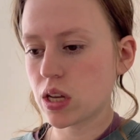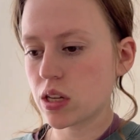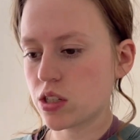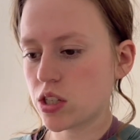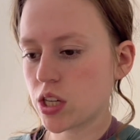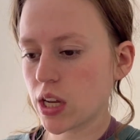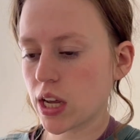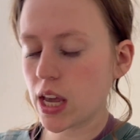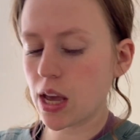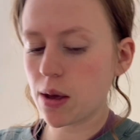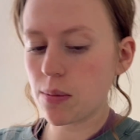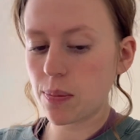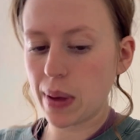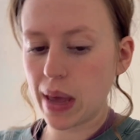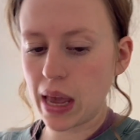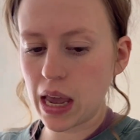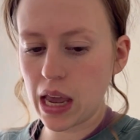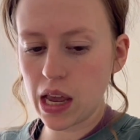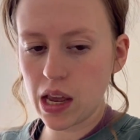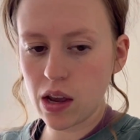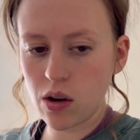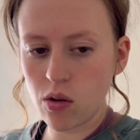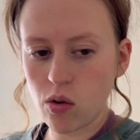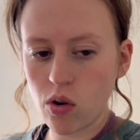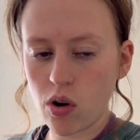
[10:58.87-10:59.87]
to get
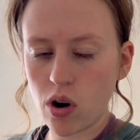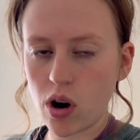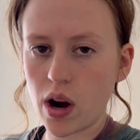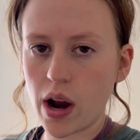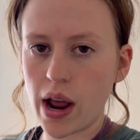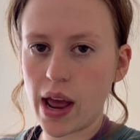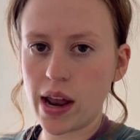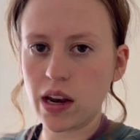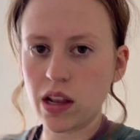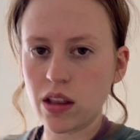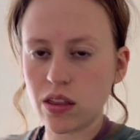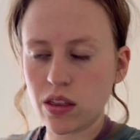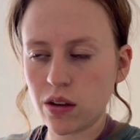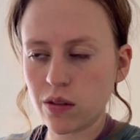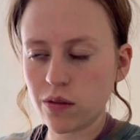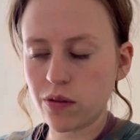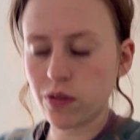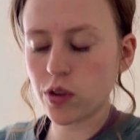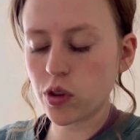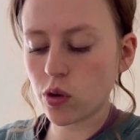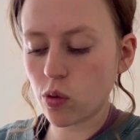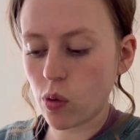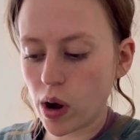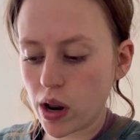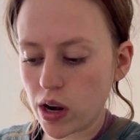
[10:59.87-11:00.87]
paint or anything for
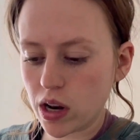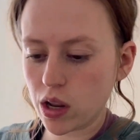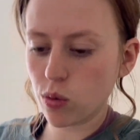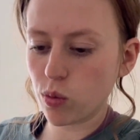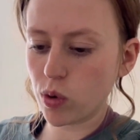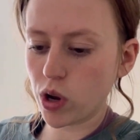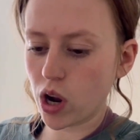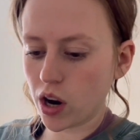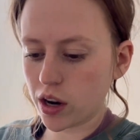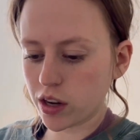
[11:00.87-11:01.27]
the wedding. We are